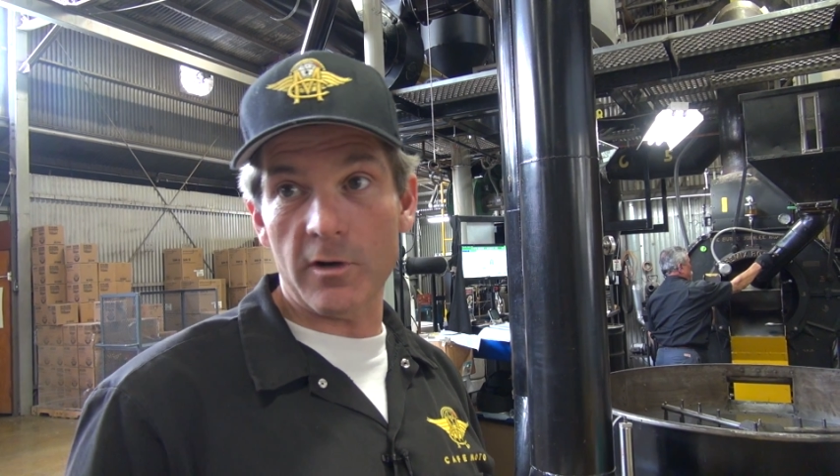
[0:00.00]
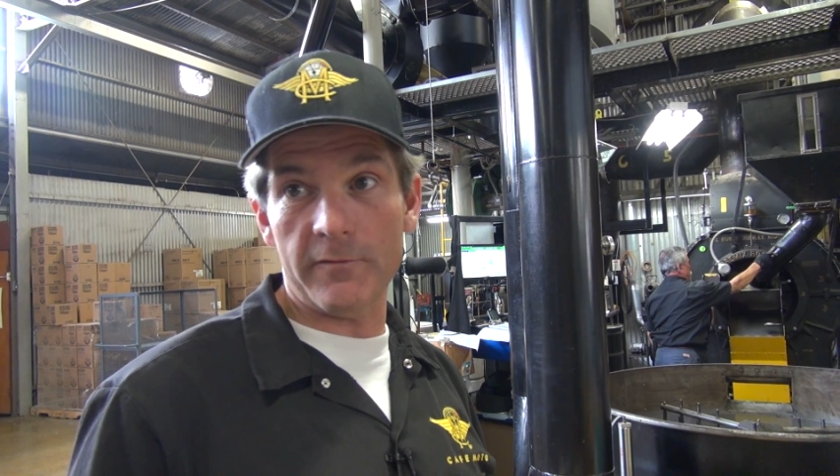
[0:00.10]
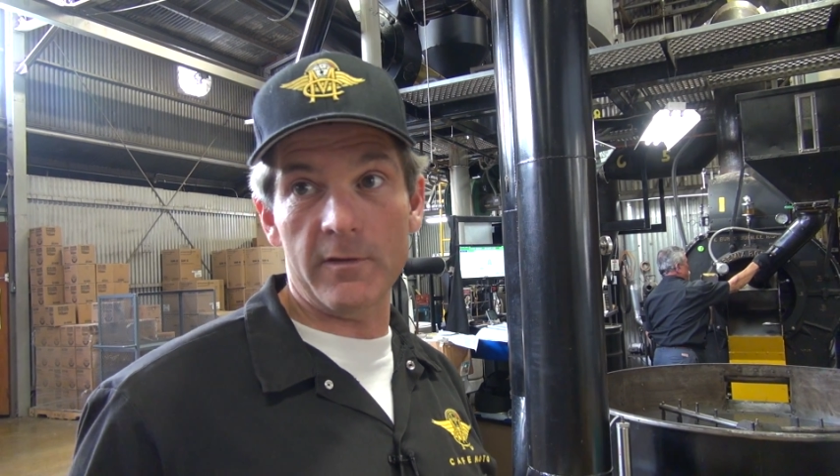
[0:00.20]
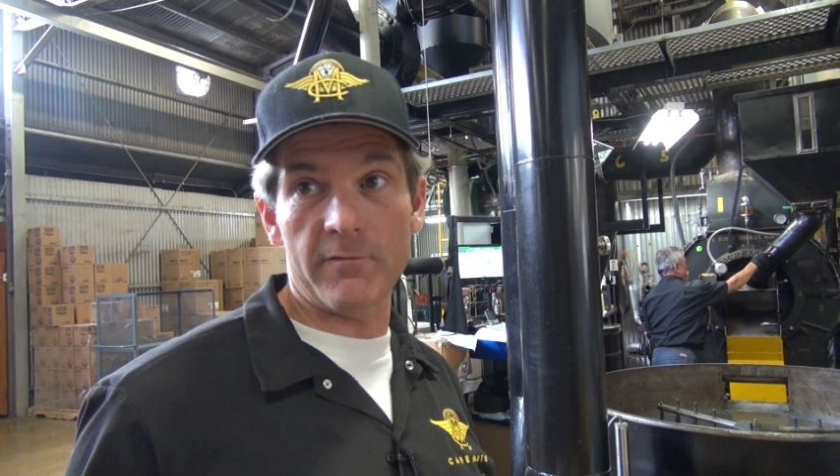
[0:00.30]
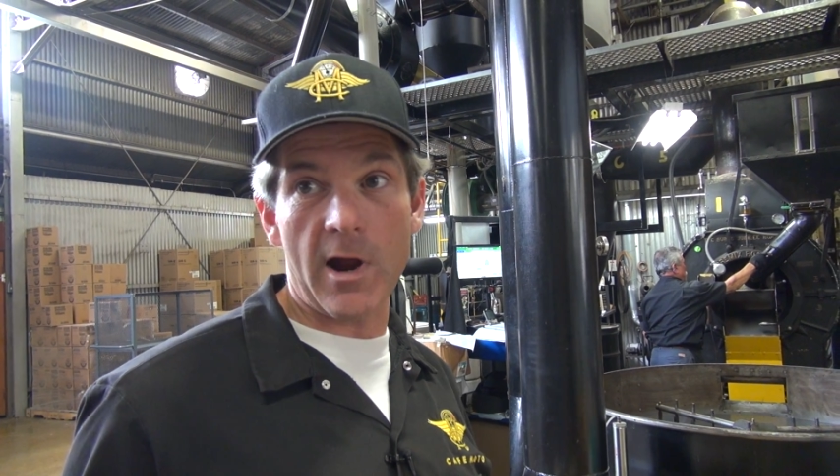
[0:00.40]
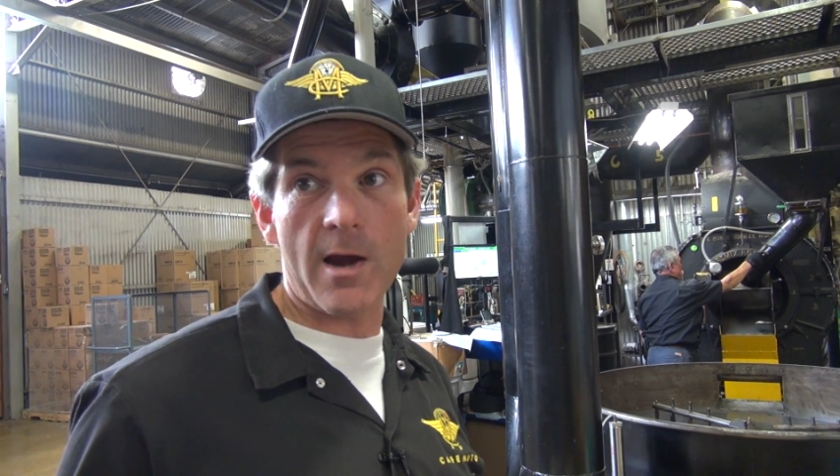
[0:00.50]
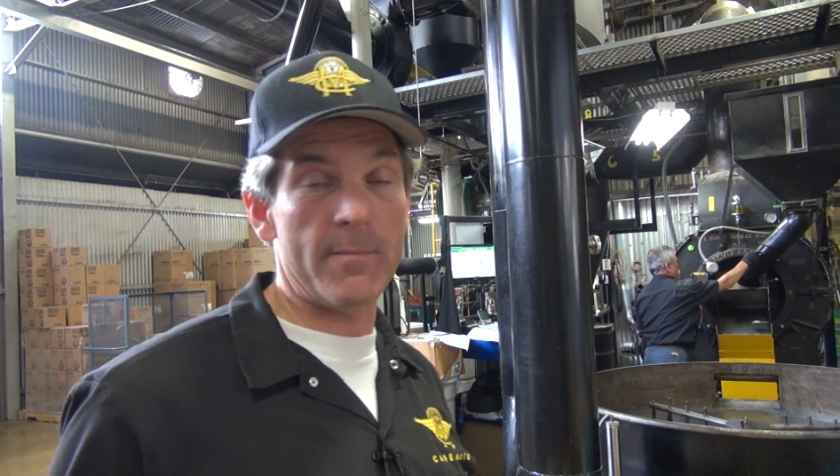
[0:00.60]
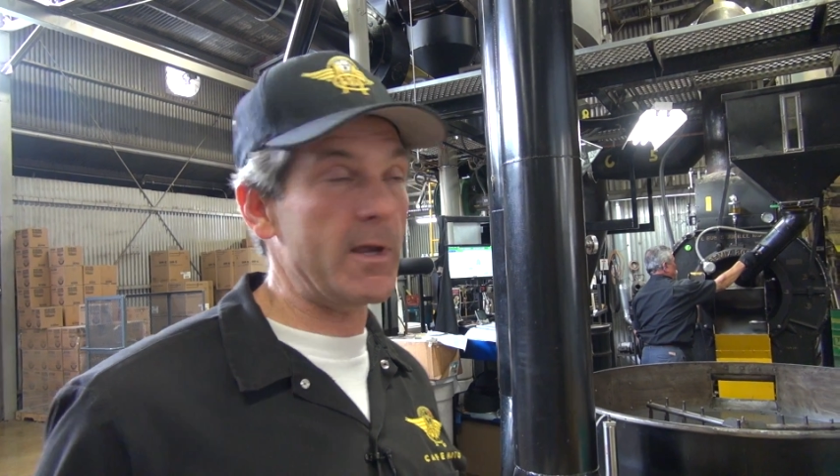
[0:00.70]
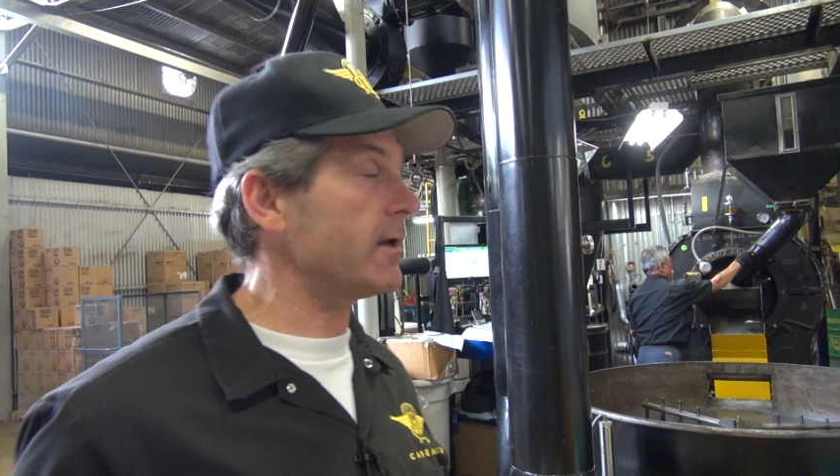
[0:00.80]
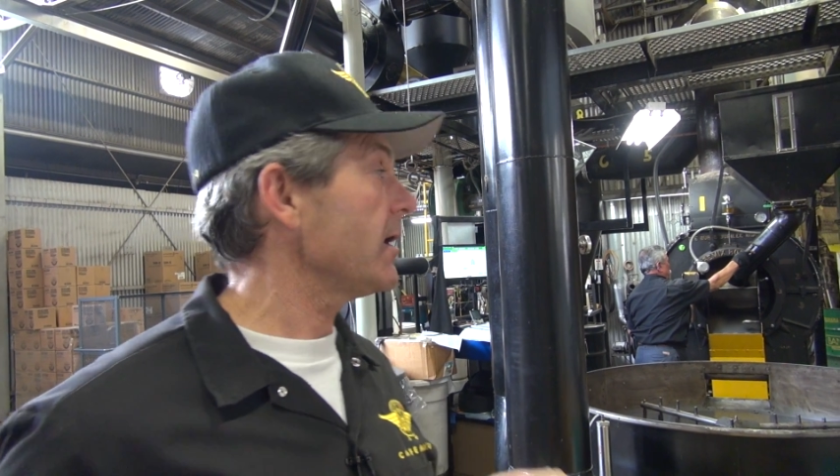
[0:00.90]
of the
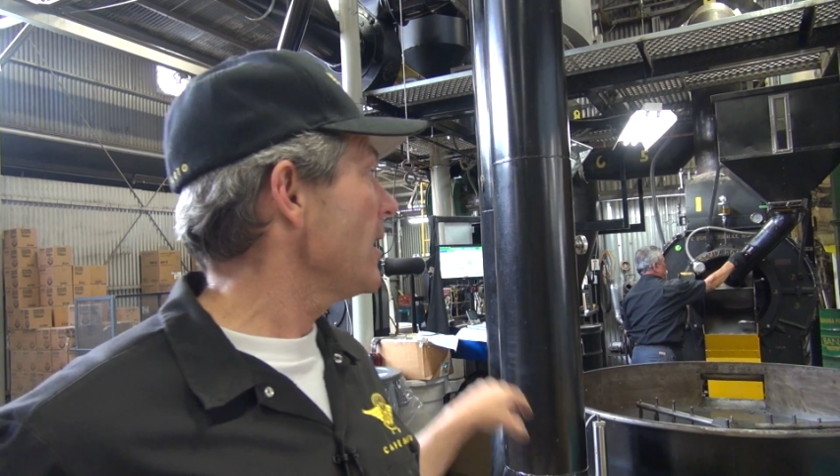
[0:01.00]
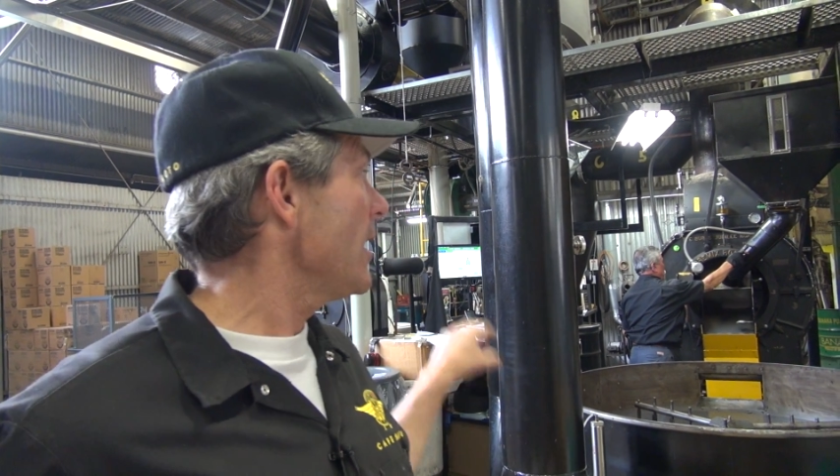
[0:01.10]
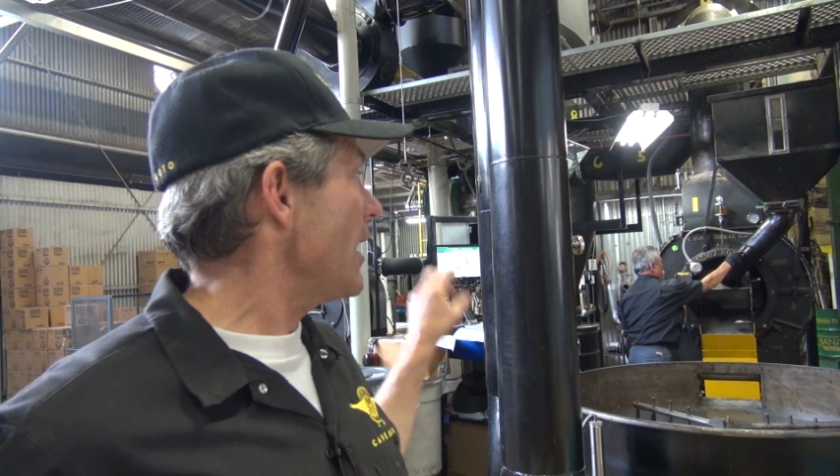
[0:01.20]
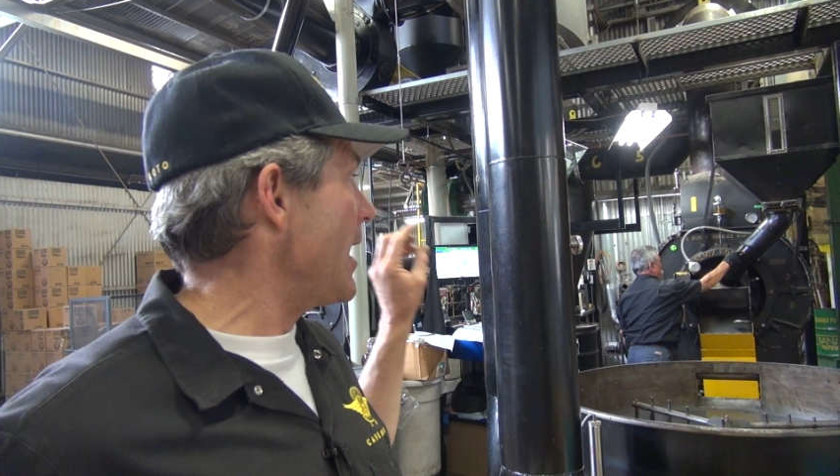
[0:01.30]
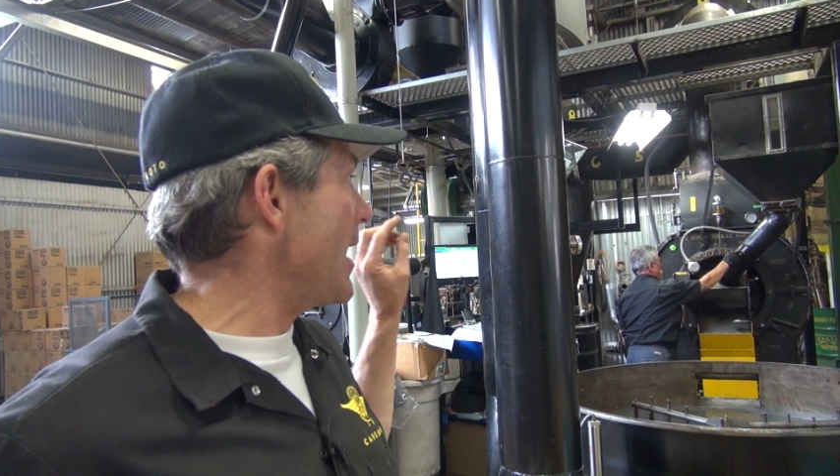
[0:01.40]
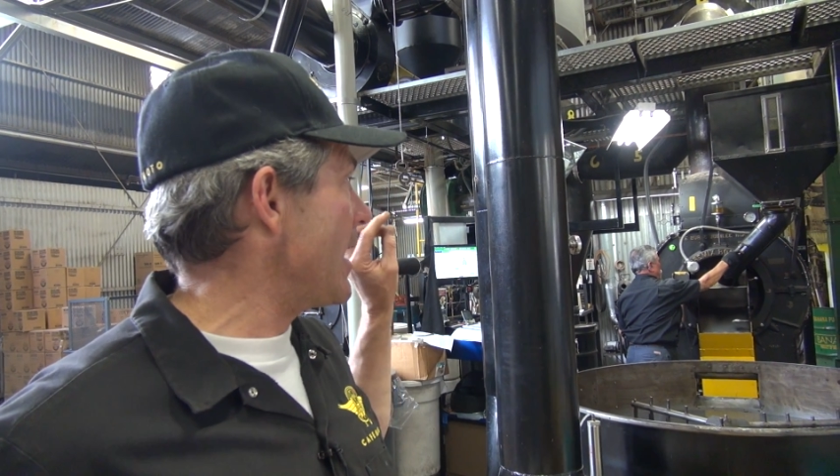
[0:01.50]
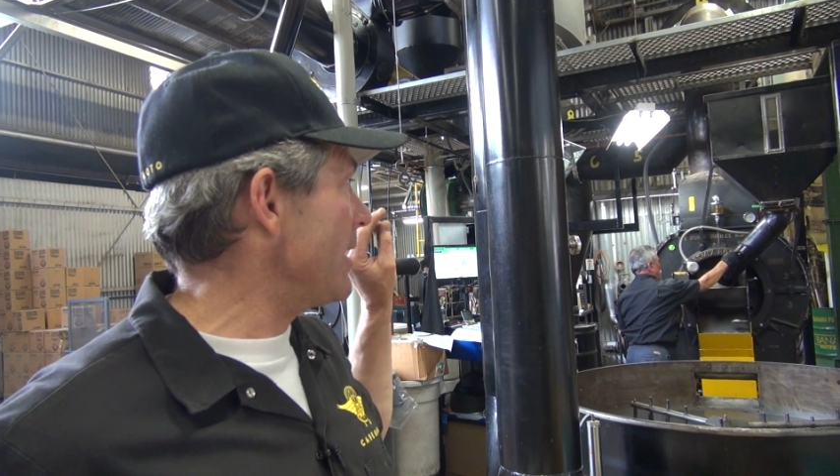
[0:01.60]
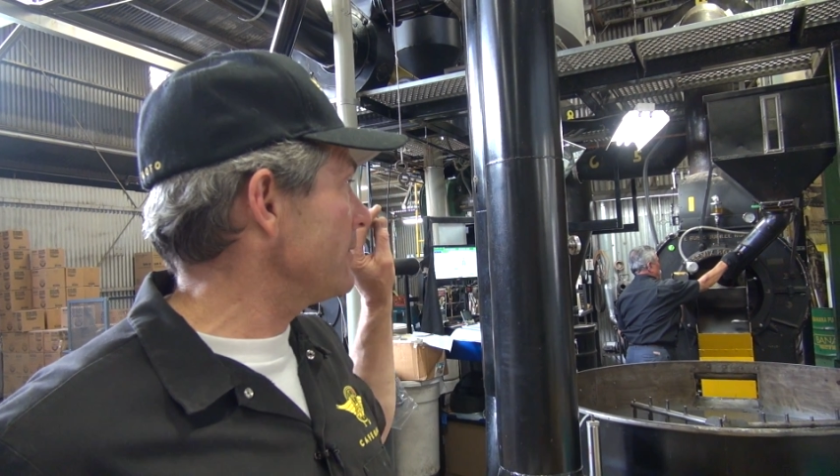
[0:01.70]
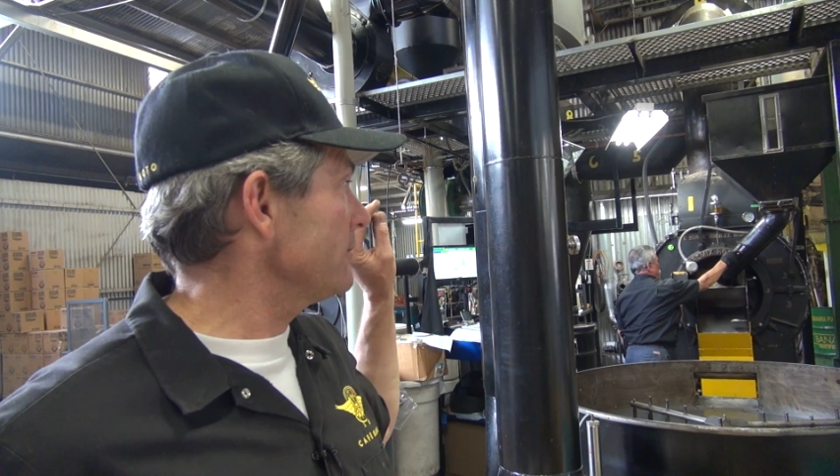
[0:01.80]
environment, and